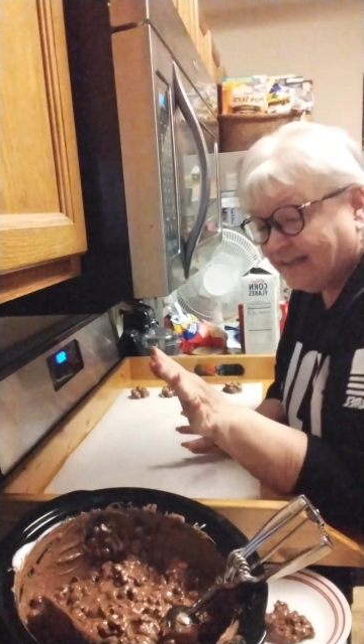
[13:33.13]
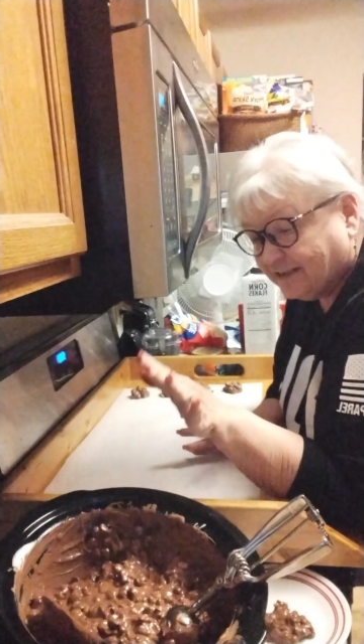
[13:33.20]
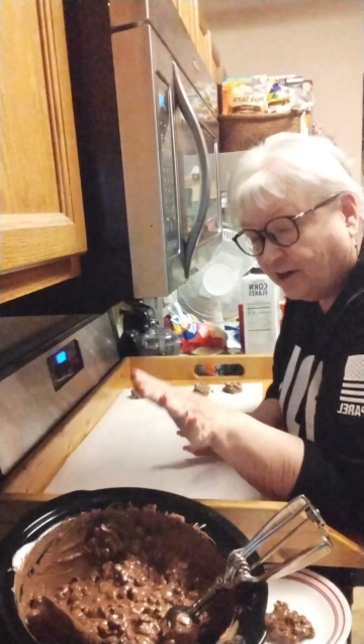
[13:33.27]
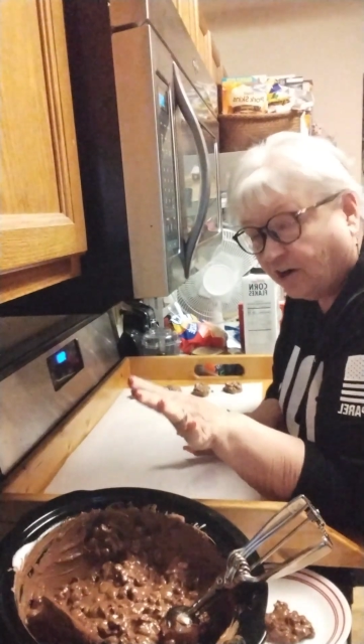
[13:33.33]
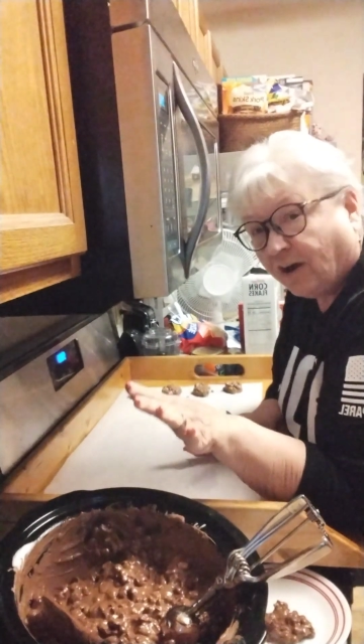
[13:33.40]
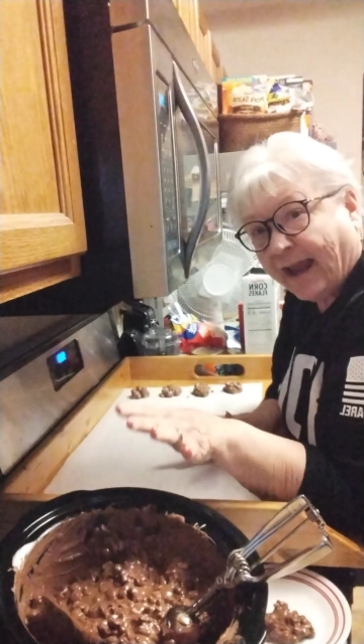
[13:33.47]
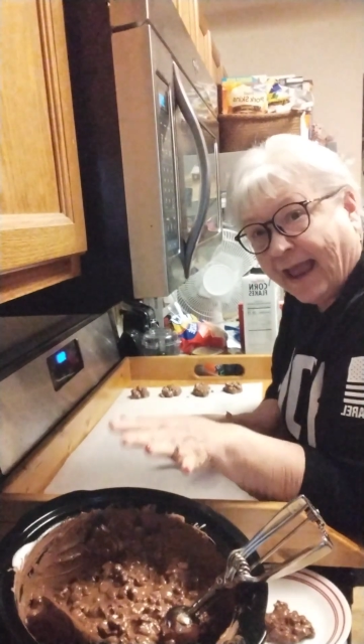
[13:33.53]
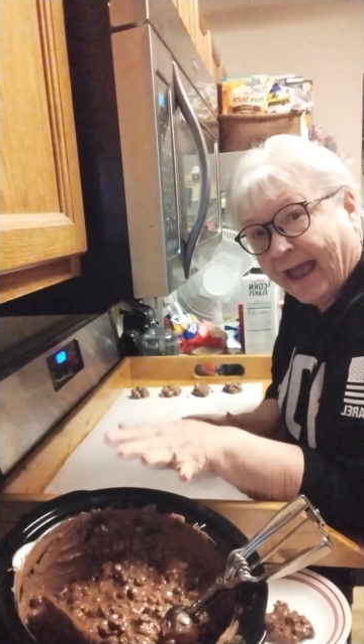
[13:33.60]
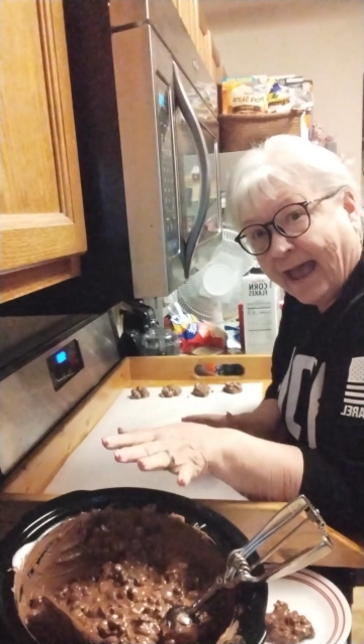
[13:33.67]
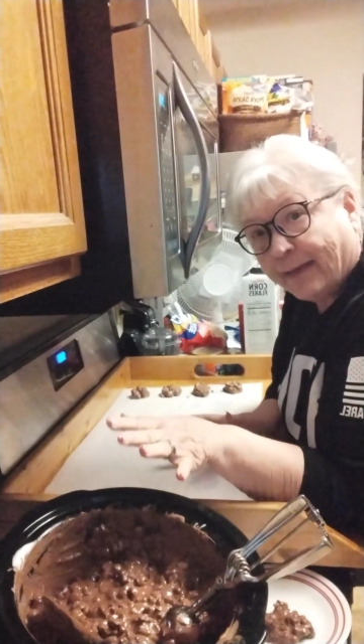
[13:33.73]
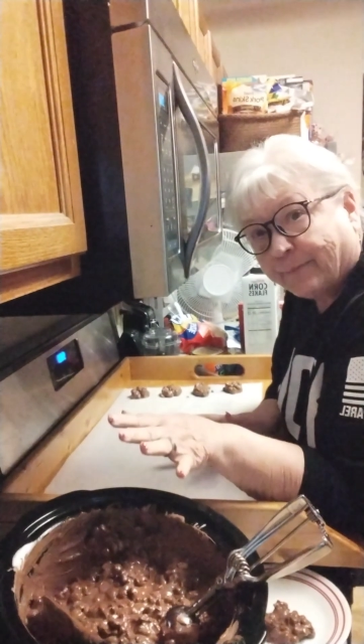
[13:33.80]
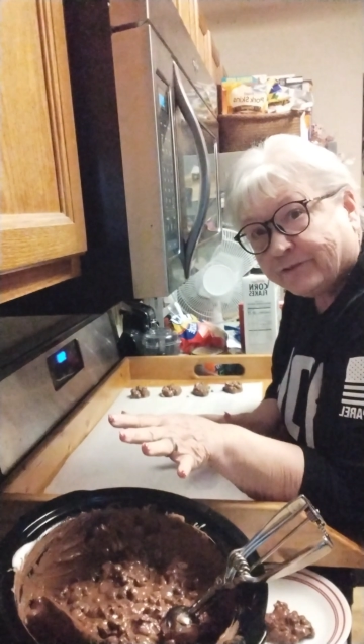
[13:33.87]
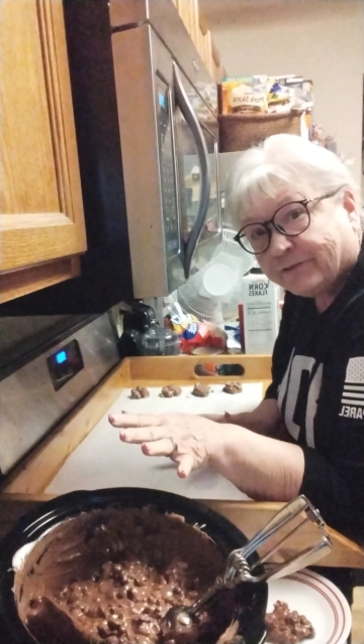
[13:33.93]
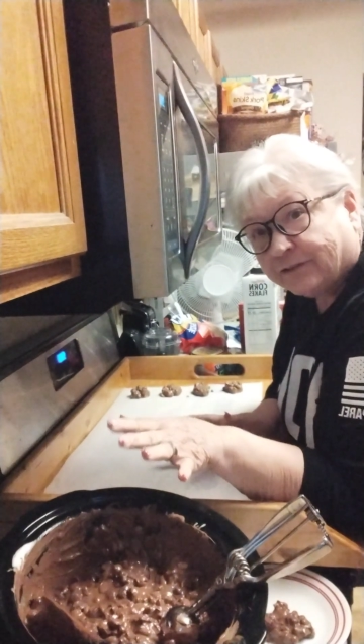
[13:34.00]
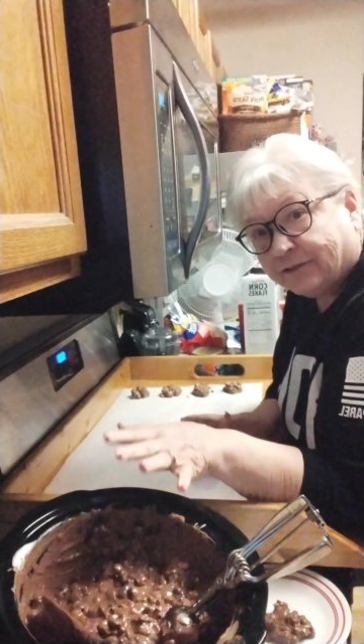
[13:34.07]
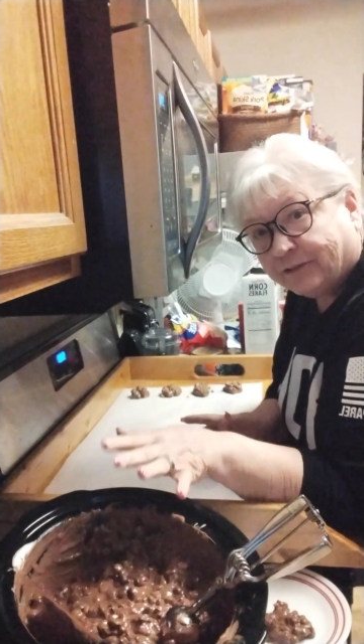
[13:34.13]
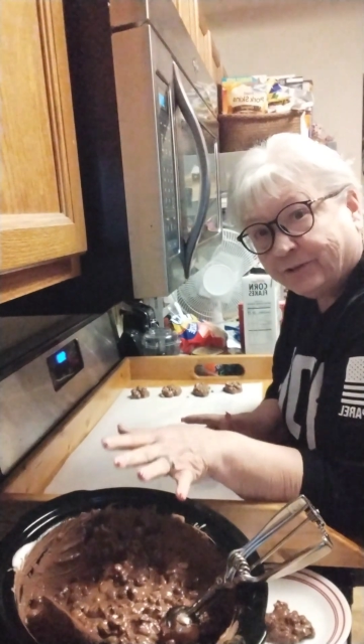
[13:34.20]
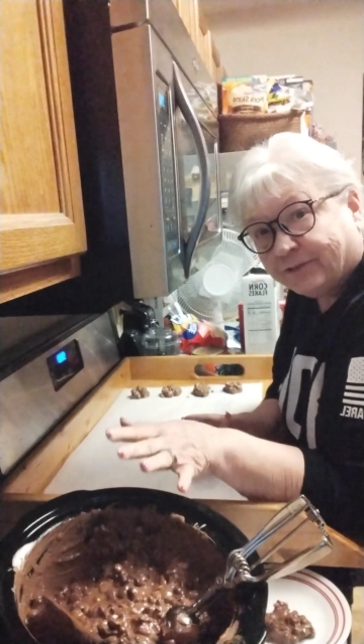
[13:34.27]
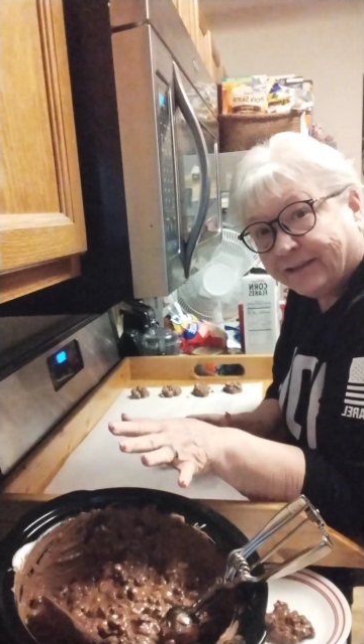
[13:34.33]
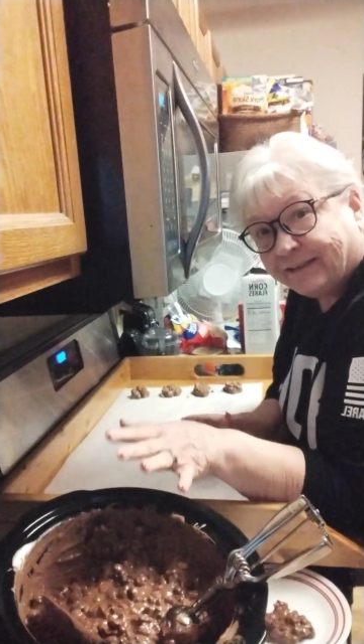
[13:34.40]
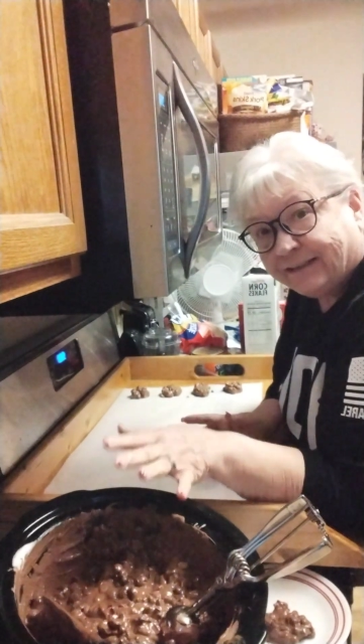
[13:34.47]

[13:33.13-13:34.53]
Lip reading: are absolutely